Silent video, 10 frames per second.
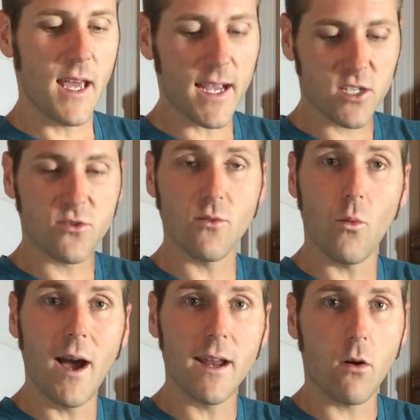extra
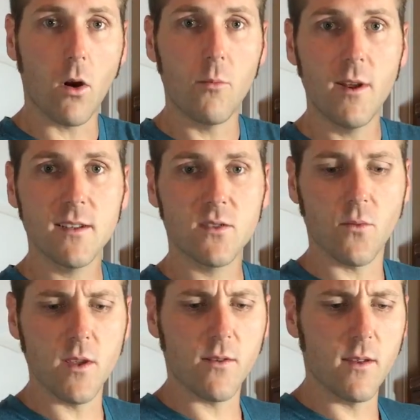wide armrest
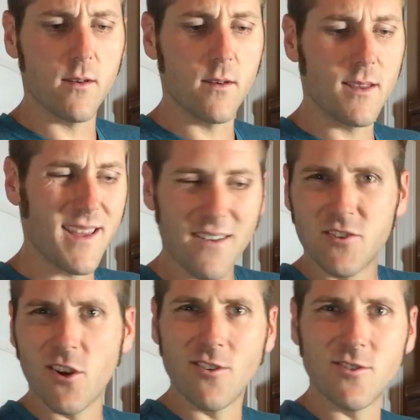where you can have
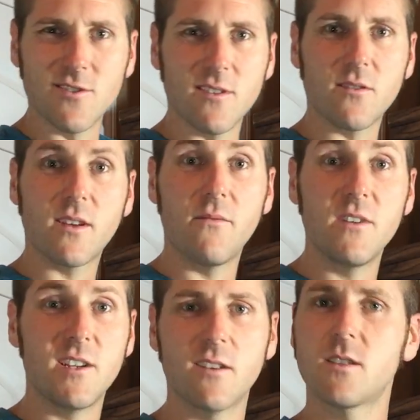chargers, and there's comfy chairs.